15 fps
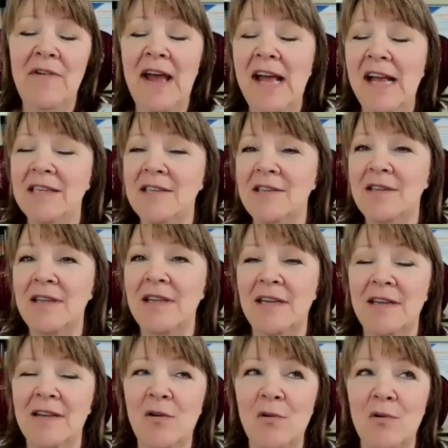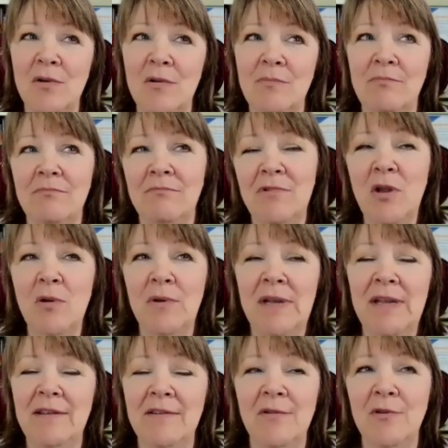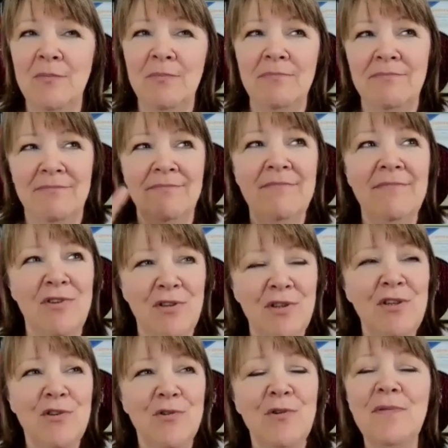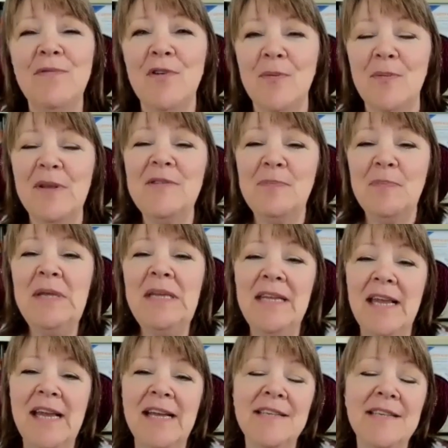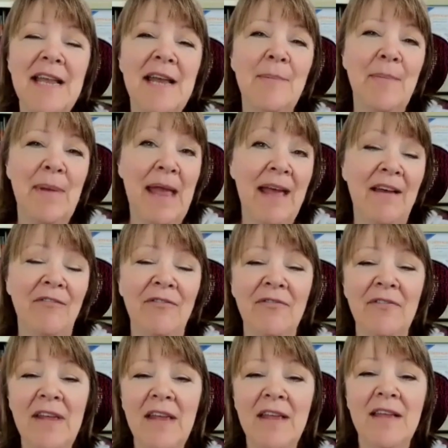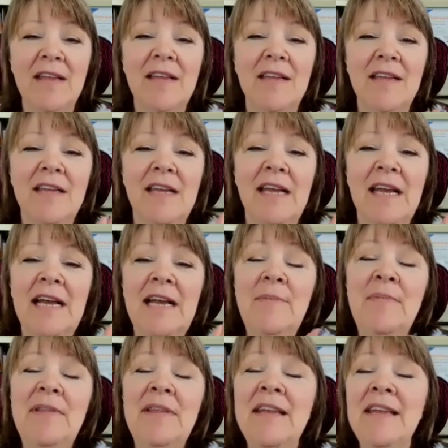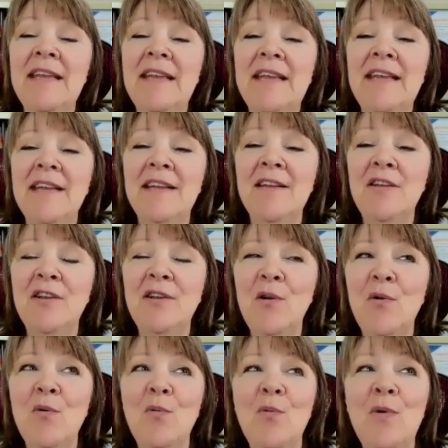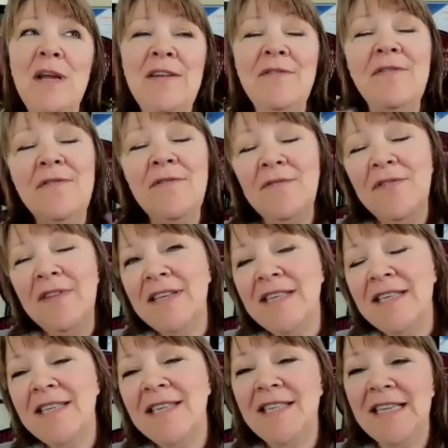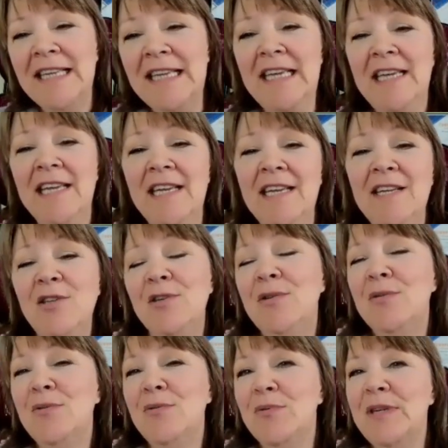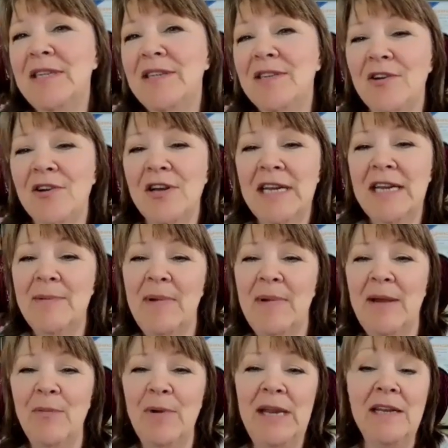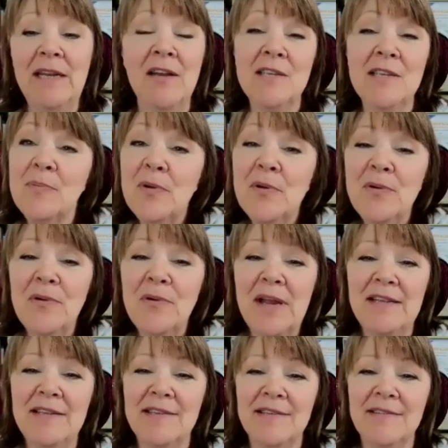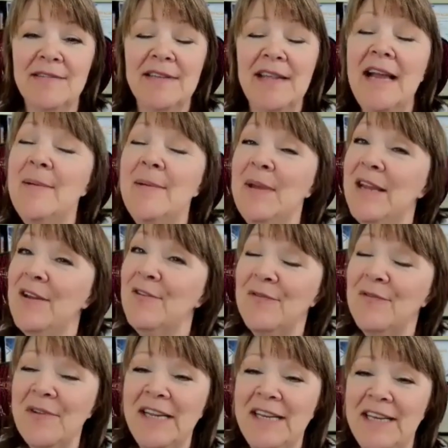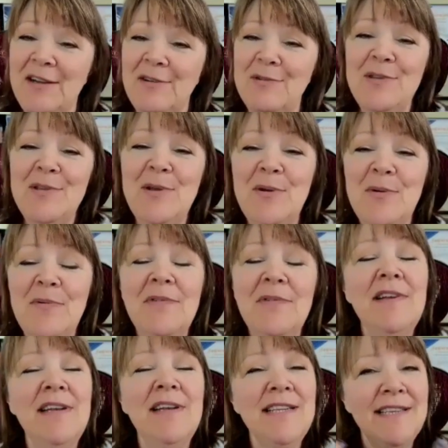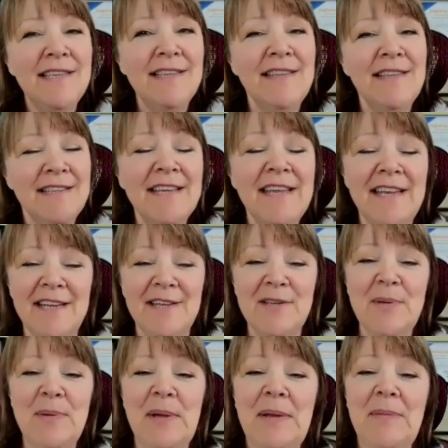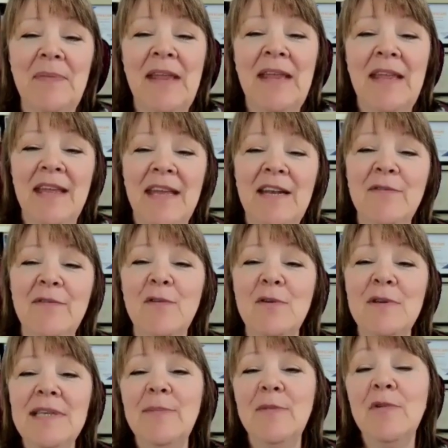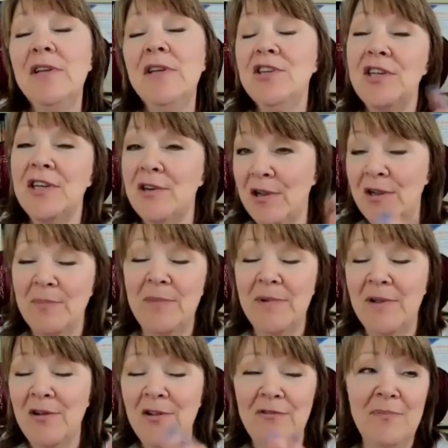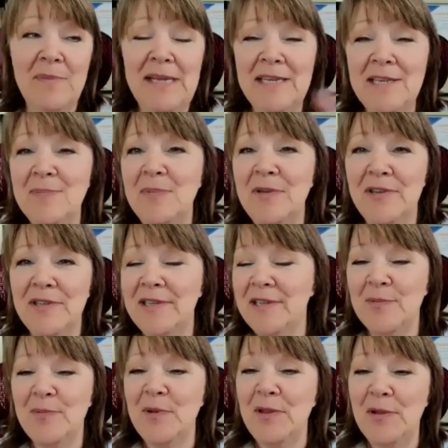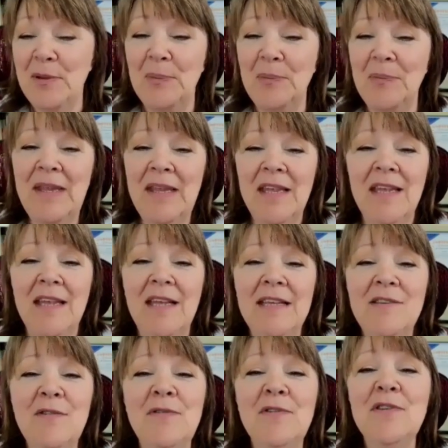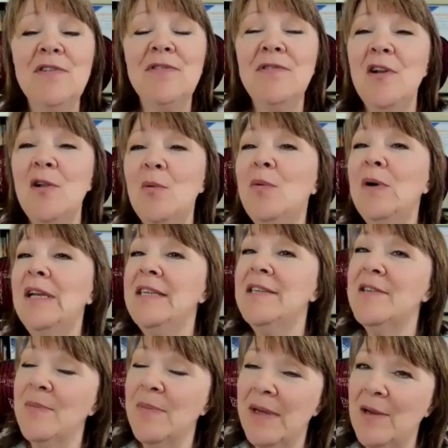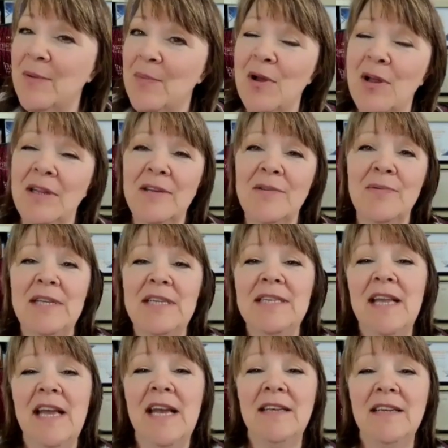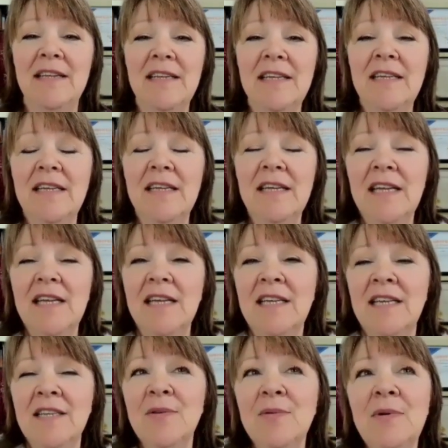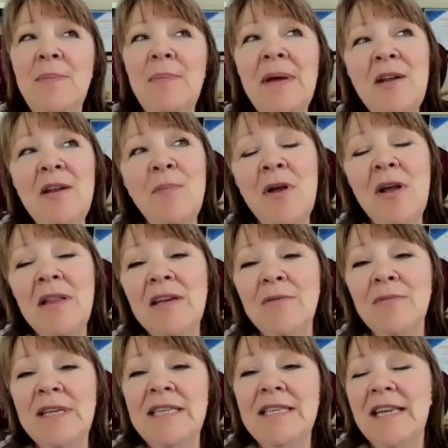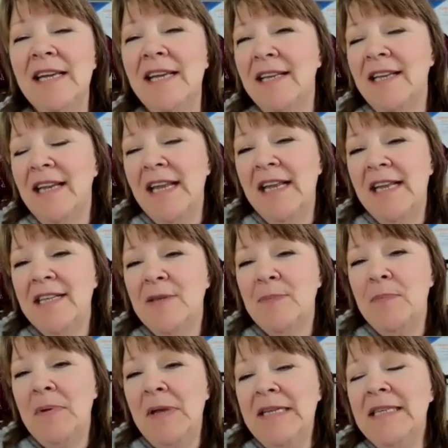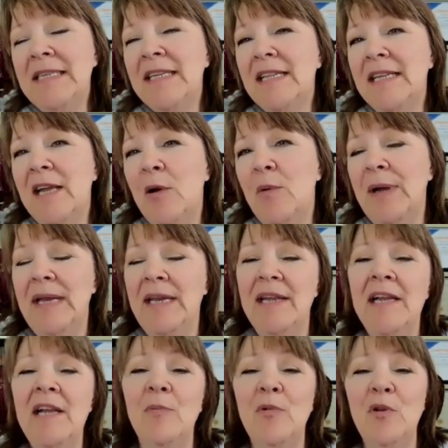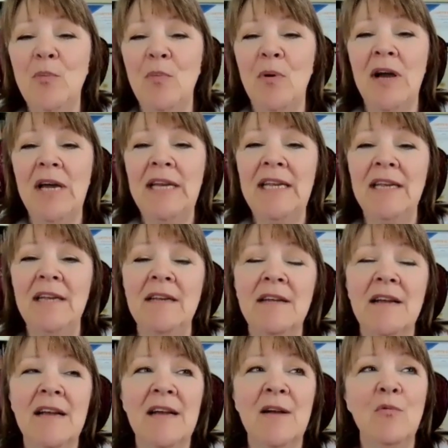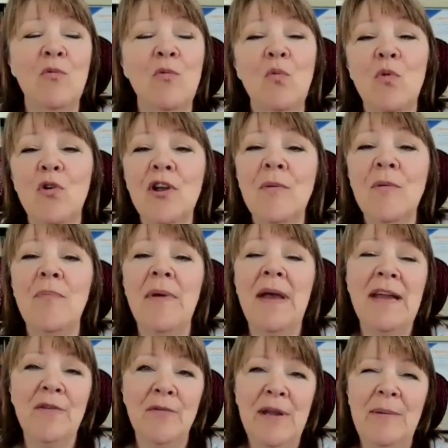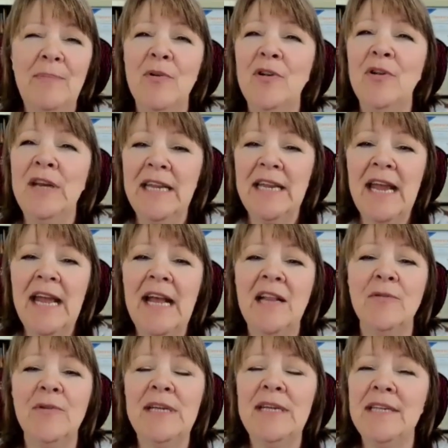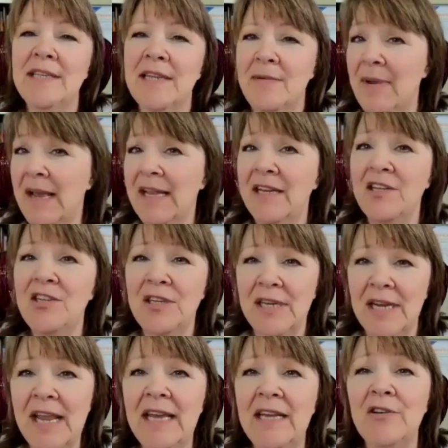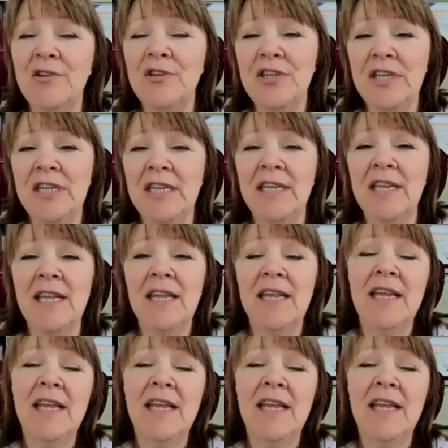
fast, or known as, or the short form is PSMF. I'm thinking, what if this is the key to restarting my weight loss progress? I'm eager to find out. So let's get into it. And of course, I'm going to share all of my experiences with you. So first of all, what is a metabolic reset? So a metabolic reset is basically a way to help your body work better at burning calories and managing energy.